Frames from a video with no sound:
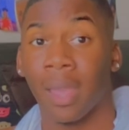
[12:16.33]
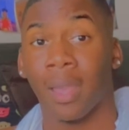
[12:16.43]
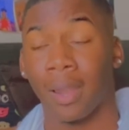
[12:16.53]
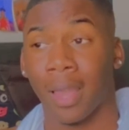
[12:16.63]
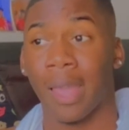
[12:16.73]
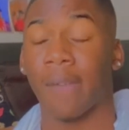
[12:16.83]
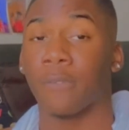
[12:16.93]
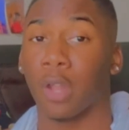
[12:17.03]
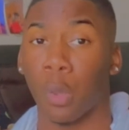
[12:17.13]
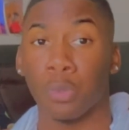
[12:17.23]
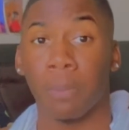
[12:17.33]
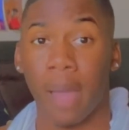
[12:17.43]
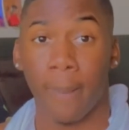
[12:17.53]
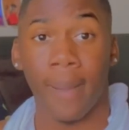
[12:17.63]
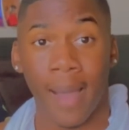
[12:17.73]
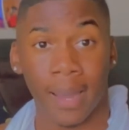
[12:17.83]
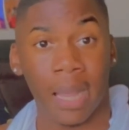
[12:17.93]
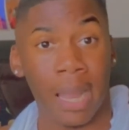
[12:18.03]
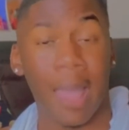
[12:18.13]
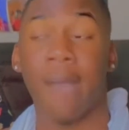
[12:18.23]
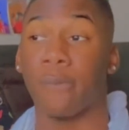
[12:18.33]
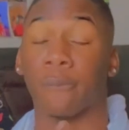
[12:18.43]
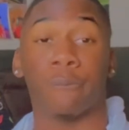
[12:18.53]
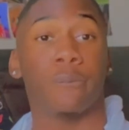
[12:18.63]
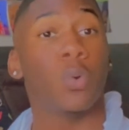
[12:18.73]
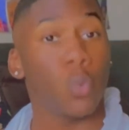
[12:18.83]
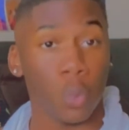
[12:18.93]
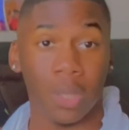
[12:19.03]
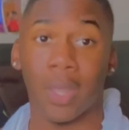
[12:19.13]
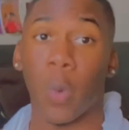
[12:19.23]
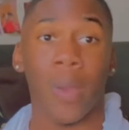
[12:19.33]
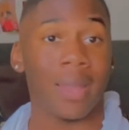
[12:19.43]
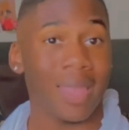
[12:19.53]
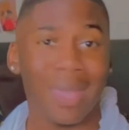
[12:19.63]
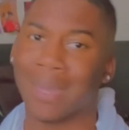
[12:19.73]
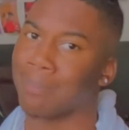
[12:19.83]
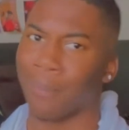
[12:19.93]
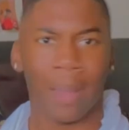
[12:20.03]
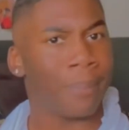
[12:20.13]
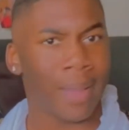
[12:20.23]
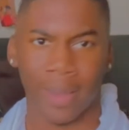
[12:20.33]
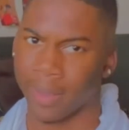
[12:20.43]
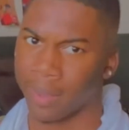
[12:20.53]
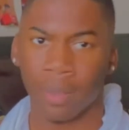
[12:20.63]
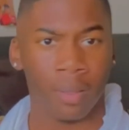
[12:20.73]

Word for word: and I have clothes on my body and I have food going in my body.